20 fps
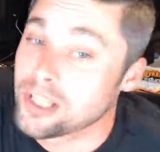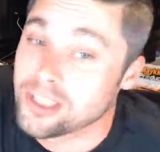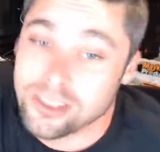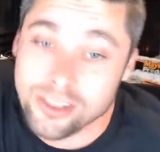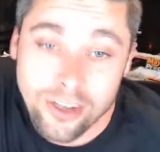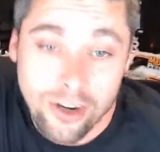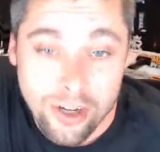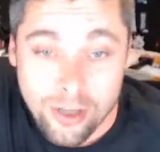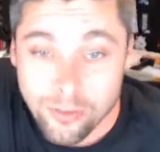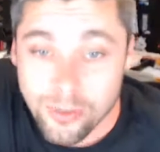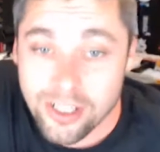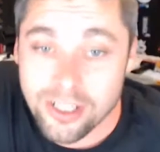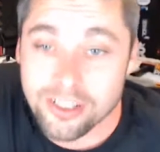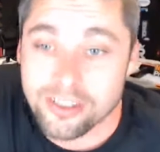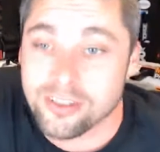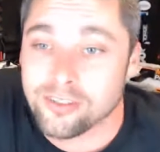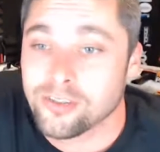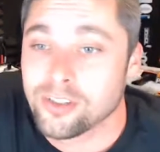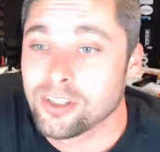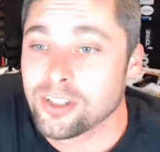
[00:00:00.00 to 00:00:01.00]
It's 30
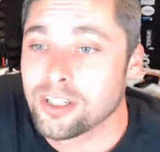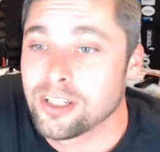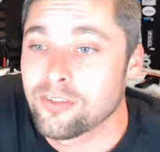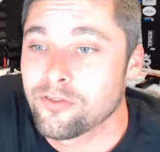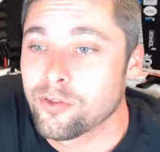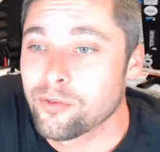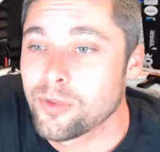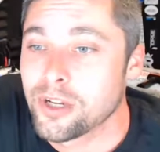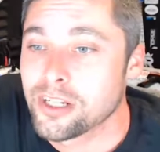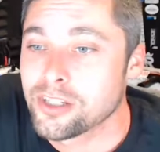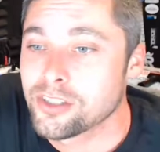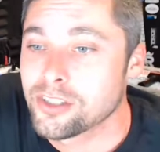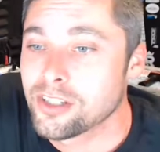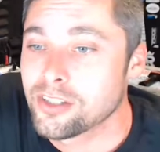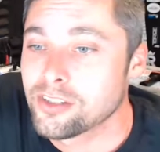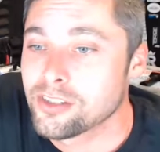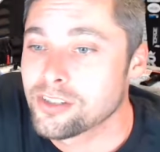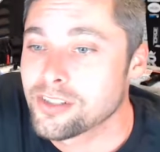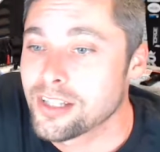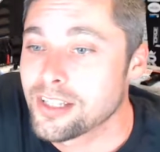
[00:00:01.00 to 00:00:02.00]
minutes of good information
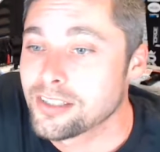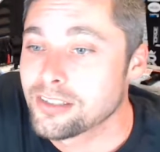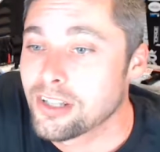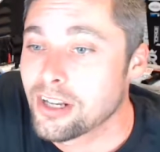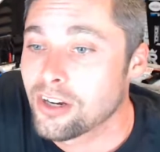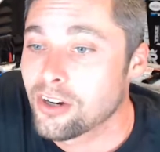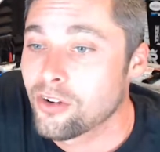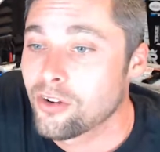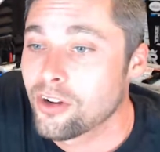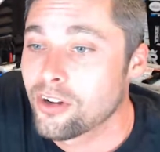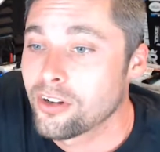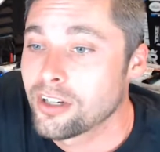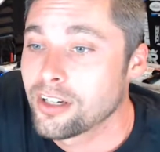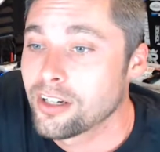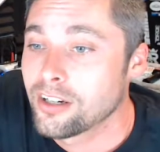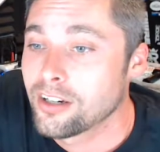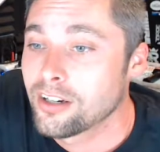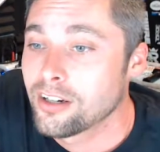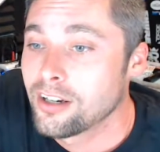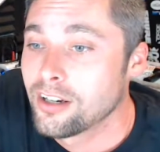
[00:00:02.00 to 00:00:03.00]
and just things that are going on
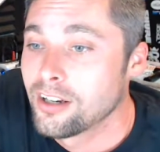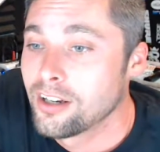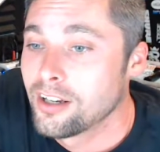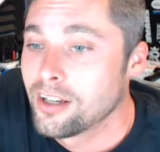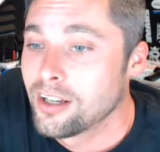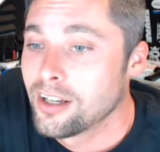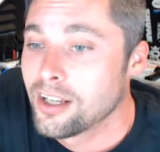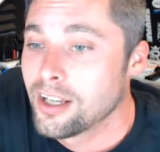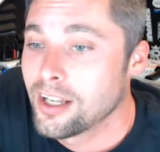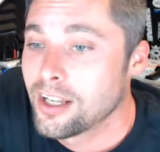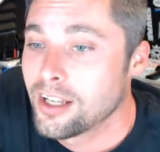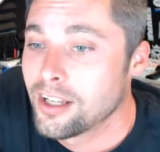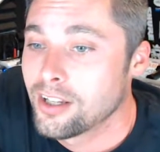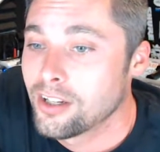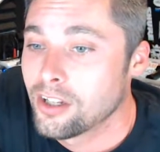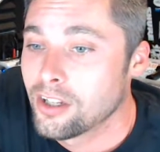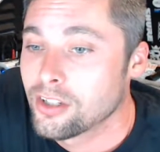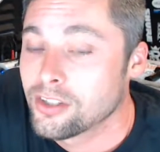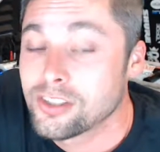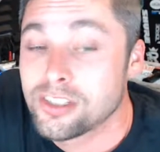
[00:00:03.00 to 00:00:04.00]
here.
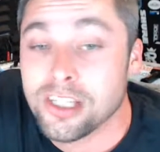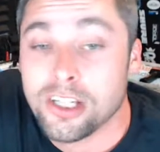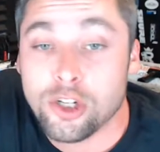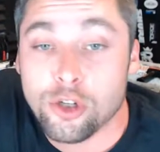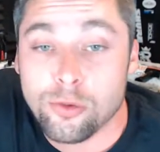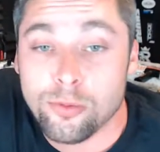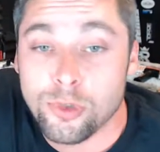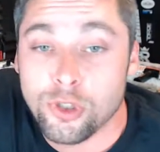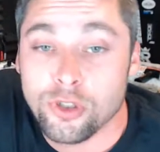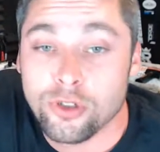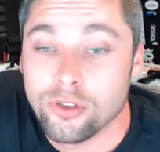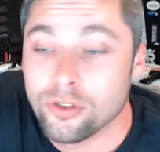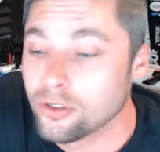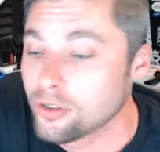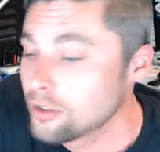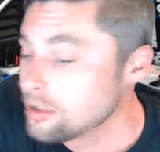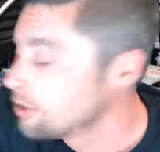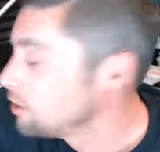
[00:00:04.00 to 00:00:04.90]
And Sticker Mule.